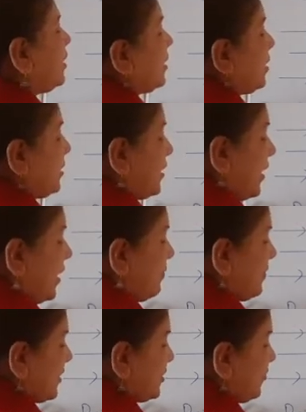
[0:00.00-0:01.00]
the
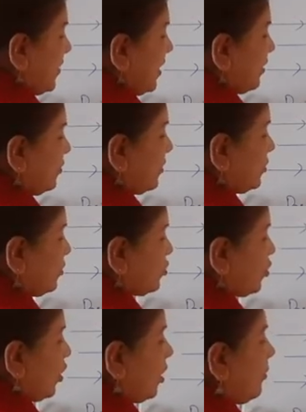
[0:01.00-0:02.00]
image we are going to
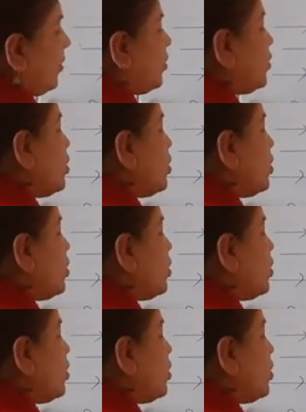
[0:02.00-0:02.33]
talk about.